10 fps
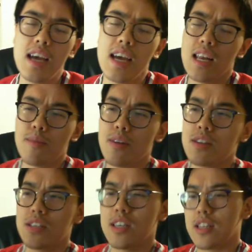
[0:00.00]
And I'm not
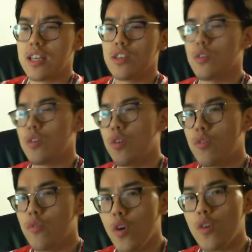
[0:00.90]
saying like, go
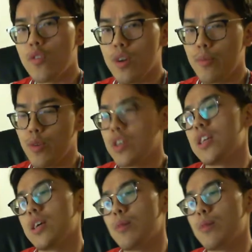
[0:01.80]
vote for him or anything,